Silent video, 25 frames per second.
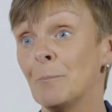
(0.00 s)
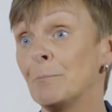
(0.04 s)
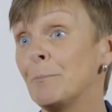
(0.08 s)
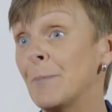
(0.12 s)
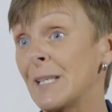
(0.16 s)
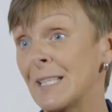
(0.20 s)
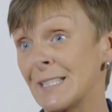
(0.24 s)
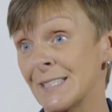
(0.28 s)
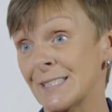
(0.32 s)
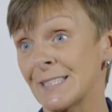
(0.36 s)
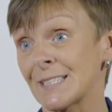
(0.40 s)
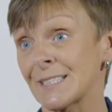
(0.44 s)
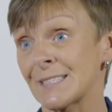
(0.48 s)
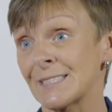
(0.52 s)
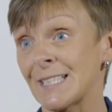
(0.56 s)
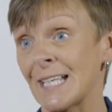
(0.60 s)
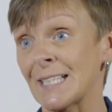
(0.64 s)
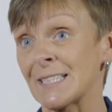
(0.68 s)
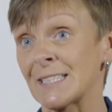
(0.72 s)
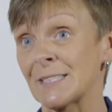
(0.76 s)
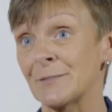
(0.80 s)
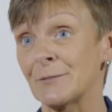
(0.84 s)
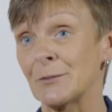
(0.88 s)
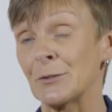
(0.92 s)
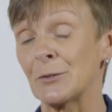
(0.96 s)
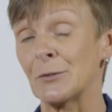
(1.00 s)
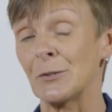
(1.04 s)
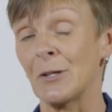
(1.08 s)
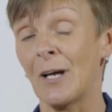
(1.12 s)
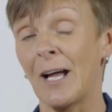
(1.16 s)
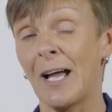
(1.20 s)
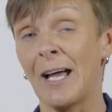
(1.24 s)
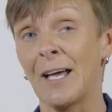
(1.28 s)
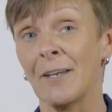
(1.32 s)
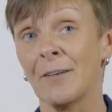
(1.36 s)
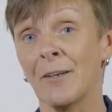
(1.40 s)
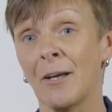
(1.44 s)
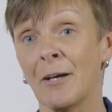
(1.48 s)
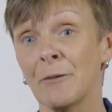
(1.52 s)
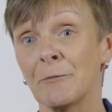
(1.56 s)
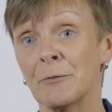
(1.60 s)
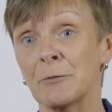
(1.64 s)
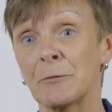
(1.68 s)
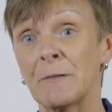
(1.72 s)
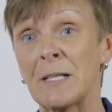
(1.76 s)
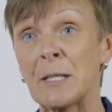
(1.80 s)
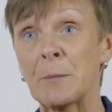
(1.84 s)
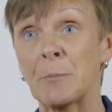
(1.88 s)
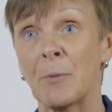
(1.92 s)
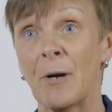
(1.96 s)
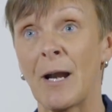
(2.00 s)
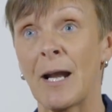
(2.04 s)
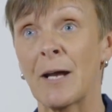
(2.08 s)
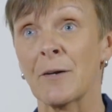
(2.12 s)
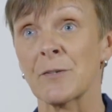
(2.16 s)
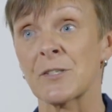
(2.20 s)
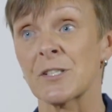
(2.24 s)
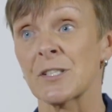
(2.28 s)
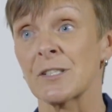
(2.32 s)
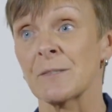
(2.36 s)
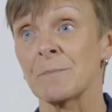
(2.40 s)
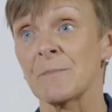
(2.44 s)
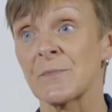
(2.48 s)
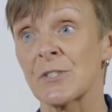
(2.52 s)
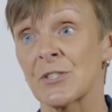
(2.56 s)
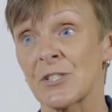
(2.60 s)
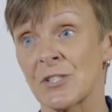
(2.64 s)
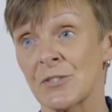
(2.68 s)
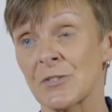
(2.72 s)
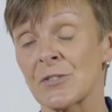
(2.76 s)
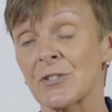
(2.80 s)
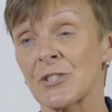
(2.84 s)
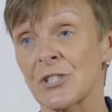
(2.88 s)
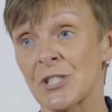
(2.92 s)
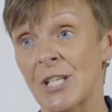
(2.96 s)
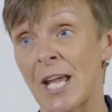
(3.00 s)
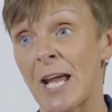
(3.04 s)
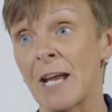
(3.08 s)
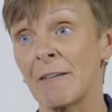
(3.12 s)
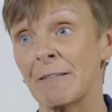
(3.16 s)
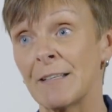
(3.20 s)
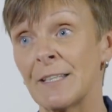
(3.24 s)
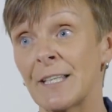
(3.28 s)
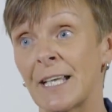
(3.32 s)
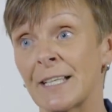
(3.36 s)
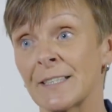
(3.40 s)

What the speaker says: be successful, and I feel really proud to sort of share in